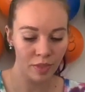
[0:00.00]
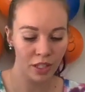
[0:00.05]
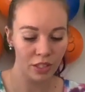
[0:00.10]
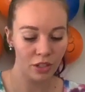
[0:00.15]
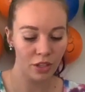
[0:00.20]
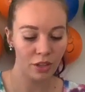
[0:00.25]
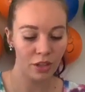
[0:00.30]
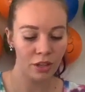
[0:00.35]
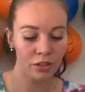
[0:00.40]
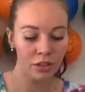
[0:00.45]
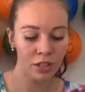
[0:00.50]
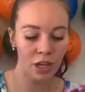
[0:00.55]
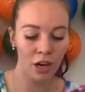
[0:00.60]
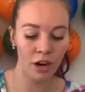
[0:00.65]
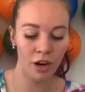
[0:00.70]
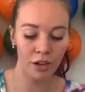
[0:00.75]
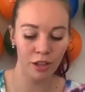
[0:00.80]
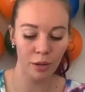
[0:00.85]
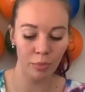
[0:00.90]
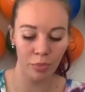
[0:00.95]
So those
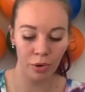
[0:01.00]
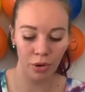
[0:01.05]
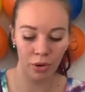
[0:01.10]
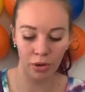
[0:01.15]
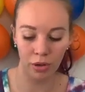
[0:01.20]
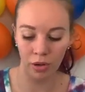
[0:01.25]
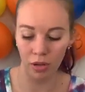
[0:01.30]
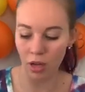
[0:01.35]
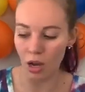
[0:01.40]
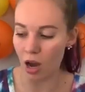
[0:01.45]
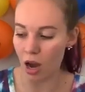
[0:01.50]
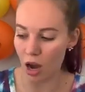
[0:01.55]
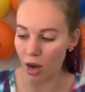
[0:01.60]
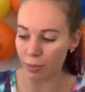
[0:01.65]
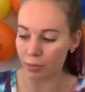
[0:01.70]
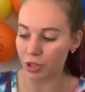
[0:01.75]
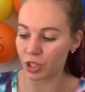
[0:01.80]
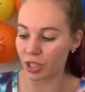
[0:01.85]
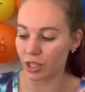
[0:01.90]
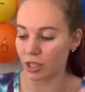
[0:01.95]
are the pearl
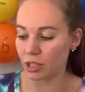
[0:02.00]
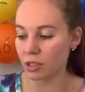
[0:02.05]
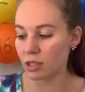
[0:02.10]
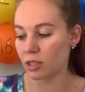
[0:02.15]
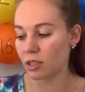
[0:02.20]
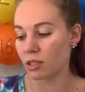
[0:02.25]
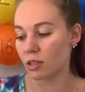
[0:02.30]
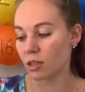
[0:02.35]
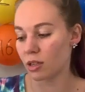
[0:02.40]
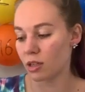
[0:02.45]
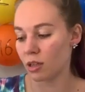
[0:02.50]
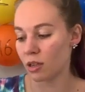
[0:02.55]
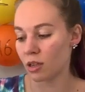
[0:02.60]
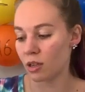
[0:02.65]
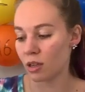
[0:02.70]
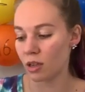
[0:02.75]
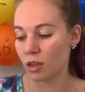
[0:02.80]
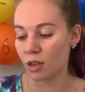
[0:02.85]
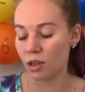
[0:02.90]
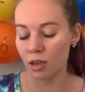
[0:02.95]
options.
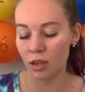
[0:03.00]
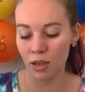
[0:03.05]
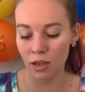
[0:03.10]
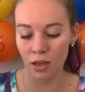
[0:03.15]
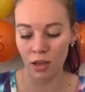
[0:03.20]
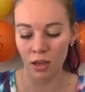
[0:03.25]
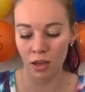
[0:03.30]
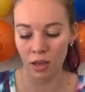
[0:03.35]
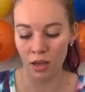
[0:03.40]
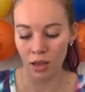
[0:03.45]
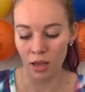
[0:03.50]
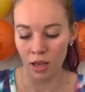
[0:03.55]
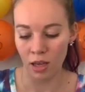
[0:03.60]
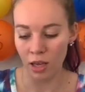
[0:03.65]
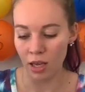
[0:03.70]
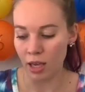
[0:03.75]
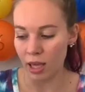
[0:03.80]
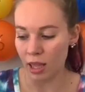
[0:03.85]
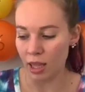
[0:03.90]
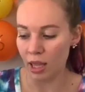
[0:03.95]

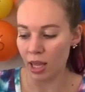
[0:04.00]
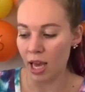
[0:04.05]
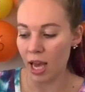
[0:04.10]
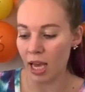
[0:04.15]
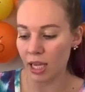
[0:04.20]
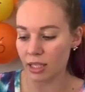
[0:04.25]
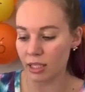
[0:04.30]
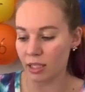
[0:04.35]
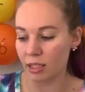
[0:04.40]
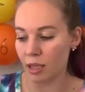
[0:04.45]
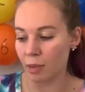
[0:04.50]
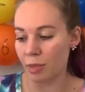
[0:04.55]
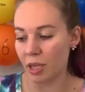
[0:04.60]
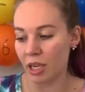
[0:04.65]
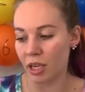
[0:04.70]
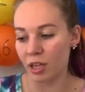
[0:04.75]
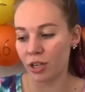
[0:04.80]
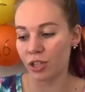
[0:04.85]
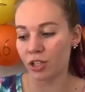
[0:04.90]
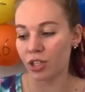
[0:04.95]
And last, let me
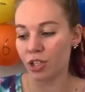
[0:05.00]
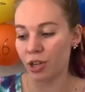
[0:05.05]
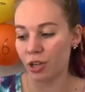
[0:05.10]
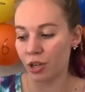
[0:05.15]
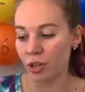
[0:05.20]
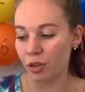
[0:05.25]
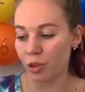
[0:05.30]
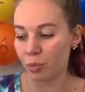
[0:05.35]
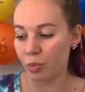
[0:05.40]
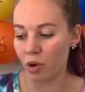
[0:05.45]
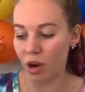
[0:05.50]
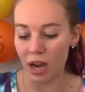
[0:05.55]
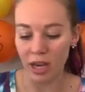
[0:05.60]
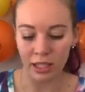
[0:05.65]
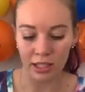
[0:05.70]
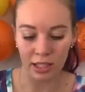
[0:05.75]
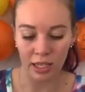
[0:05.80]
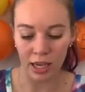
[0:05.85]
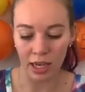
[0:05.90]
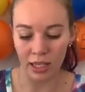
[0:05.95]
kind of show you the
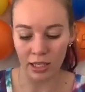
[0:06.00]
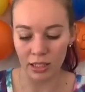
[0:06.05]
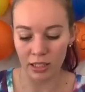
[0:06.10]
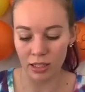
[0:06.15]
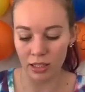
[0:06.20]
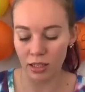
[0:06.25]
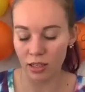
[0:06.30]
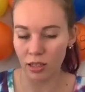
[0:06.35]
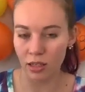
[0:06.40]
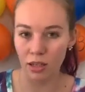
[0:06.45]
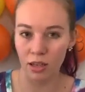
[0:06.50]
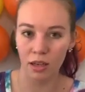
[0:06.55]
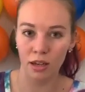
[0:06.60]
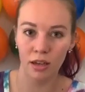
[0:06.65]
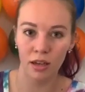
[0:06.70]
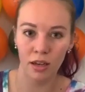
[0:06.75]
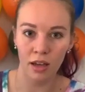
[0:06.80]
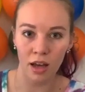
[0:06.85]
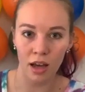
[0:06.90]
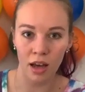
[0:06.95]
process
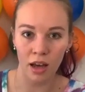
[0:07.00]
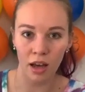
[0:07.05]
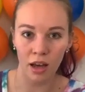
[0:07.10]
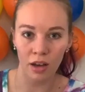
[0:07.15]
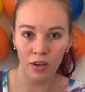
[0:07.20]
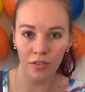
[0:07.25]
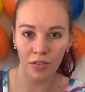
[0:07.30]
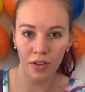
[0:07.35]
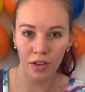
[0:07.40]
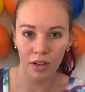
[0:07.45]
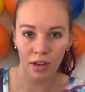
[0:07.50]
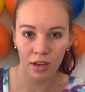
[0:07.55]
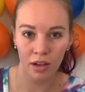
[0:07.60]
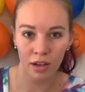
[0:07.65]
of